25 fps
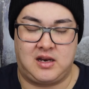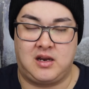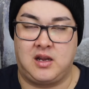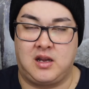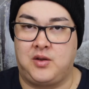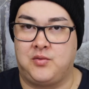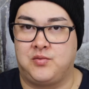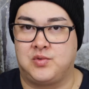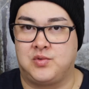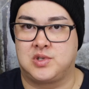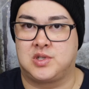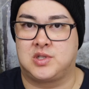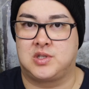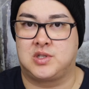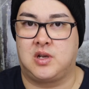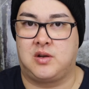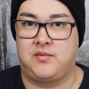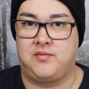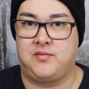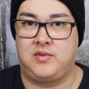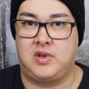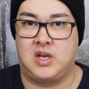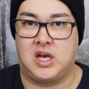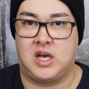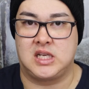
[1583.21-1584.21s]
It was
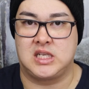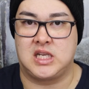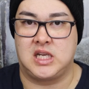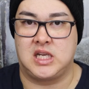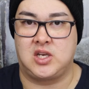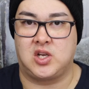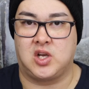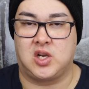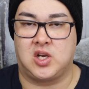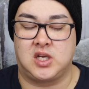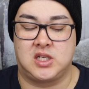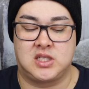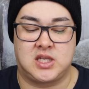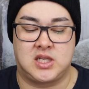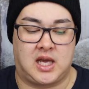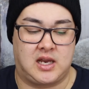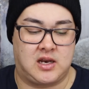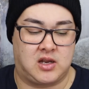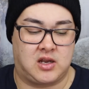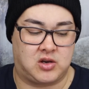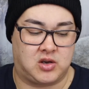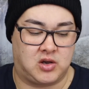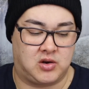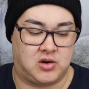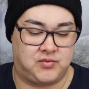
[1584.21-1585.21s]
$19 and I
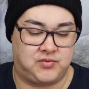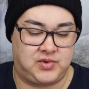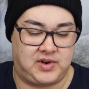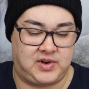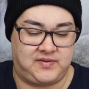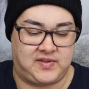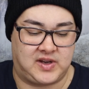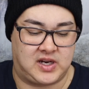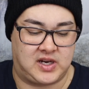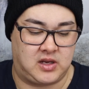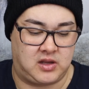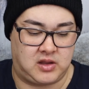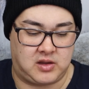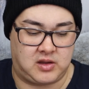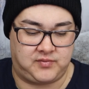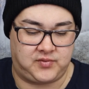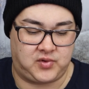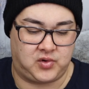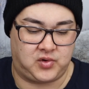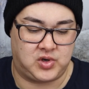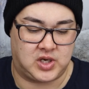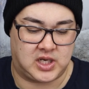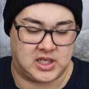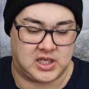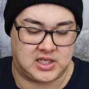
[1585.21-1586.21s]
got refunded the full
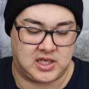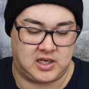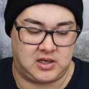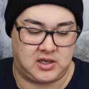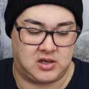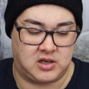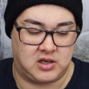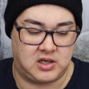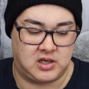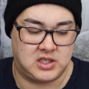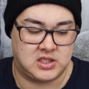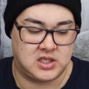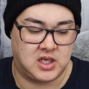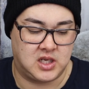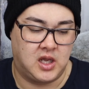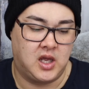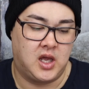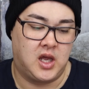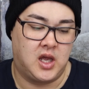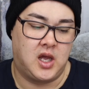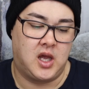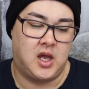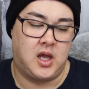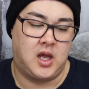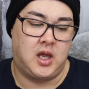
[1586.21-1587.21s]
$19.
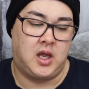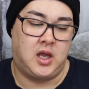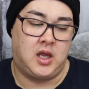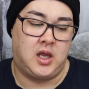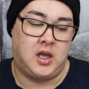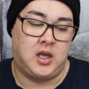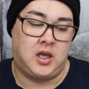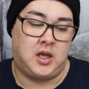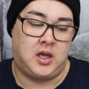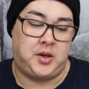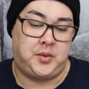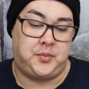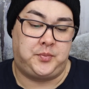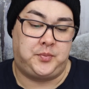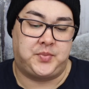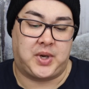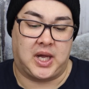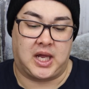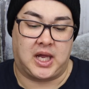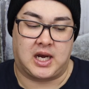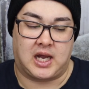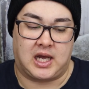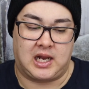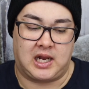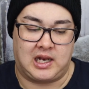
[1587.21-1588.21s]
But
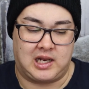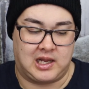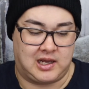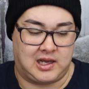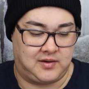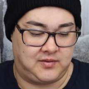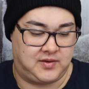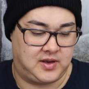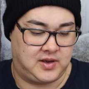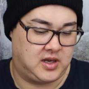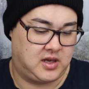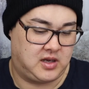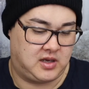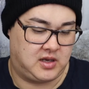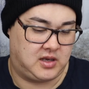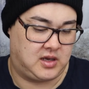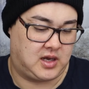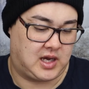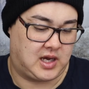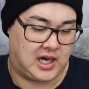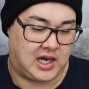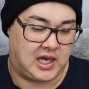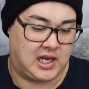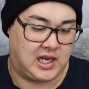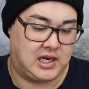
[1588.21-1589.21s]
I love
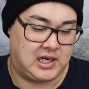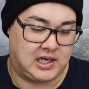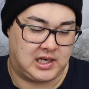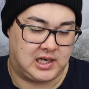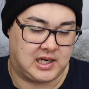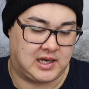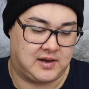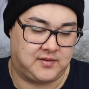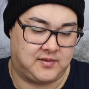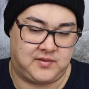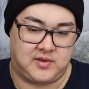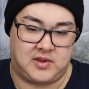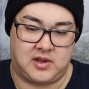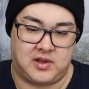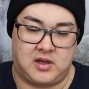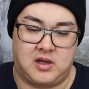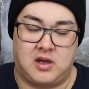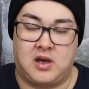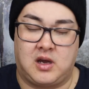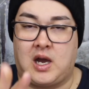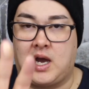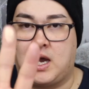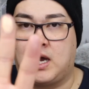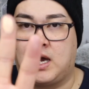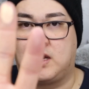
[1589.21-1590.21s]
I love the
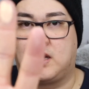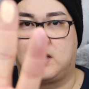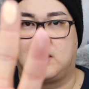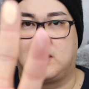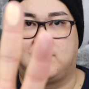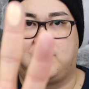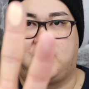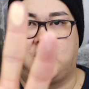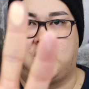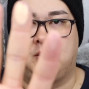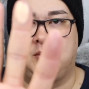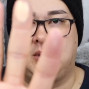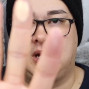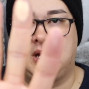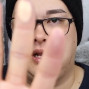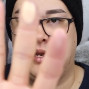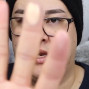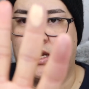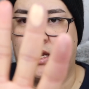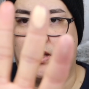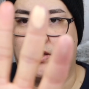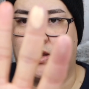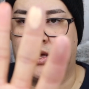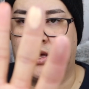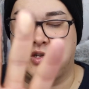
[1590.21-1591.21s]
highlighter formula. Now
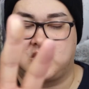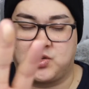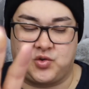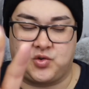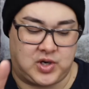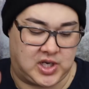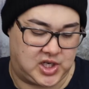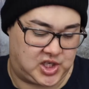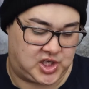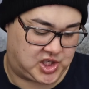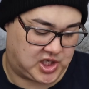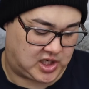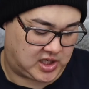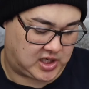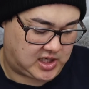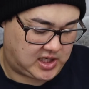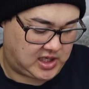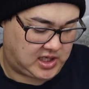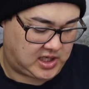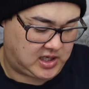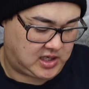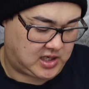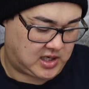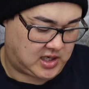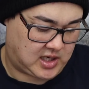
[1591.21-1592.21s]
that's quite chunky.
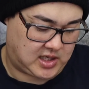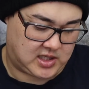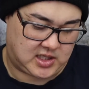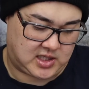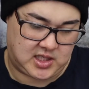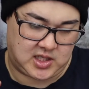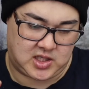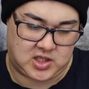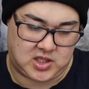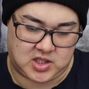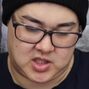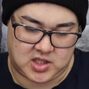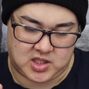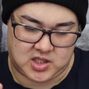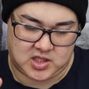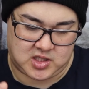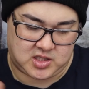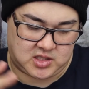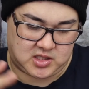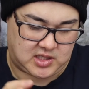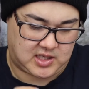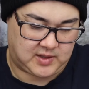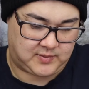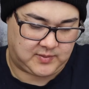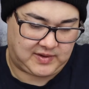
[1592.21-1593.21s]
I did just
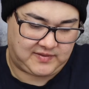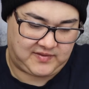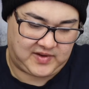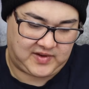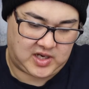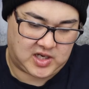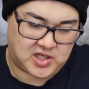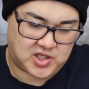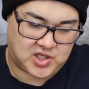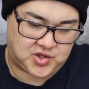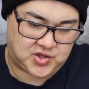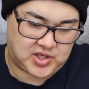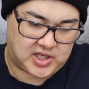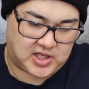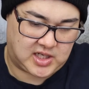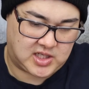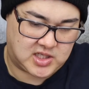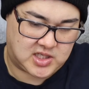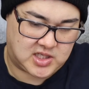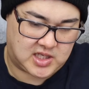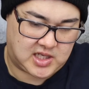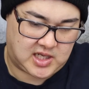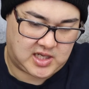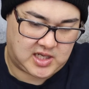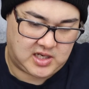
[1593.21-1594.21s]
get my finger straight into
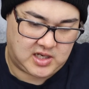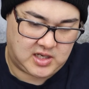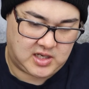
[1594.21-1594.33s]
that.